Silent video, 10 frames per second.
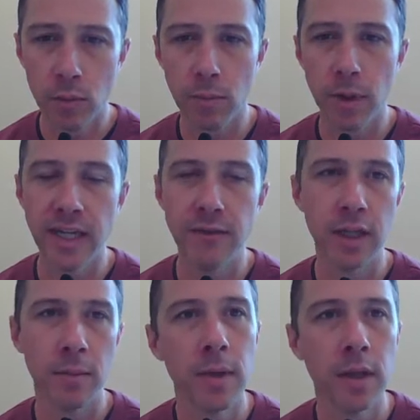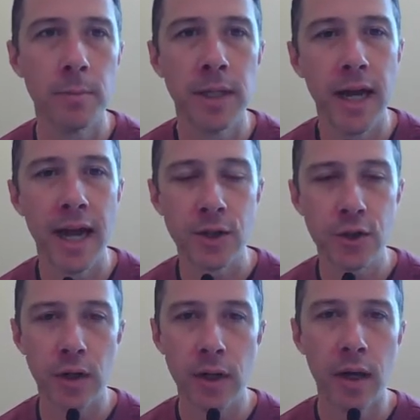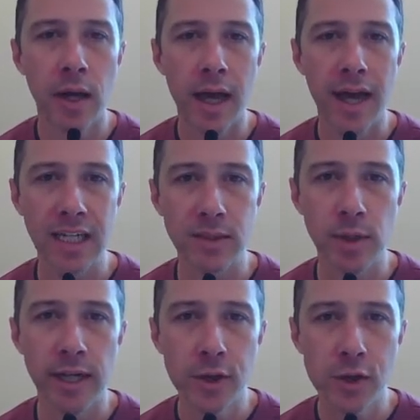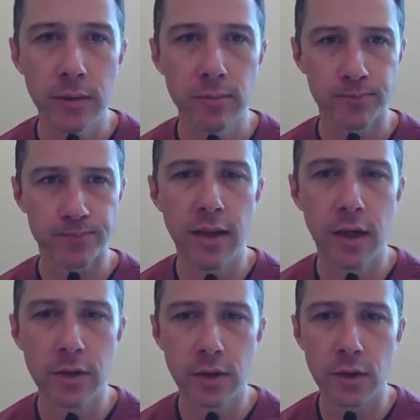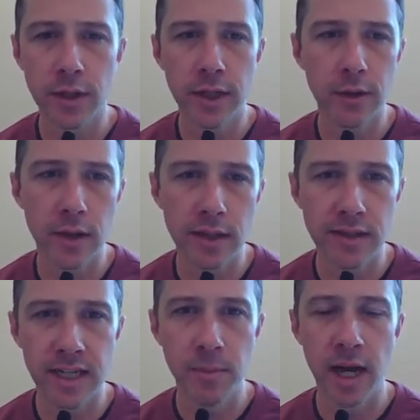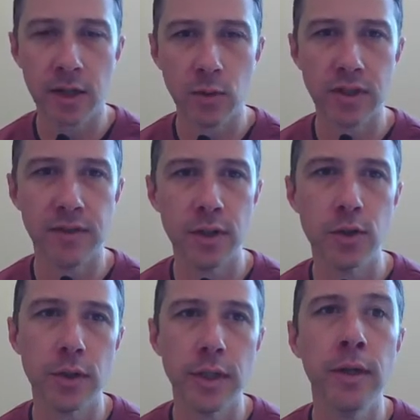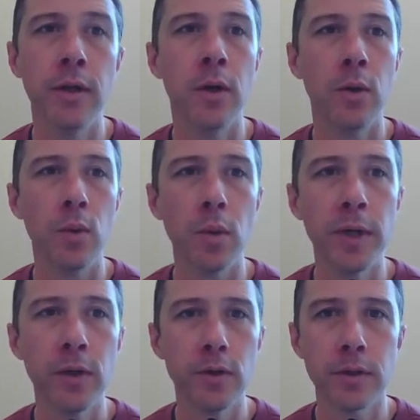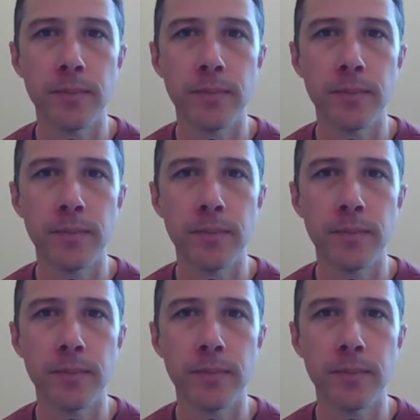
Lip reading: by giving them a little bit extra explanation. They also learn here that the Stamp Act was eventually repealed.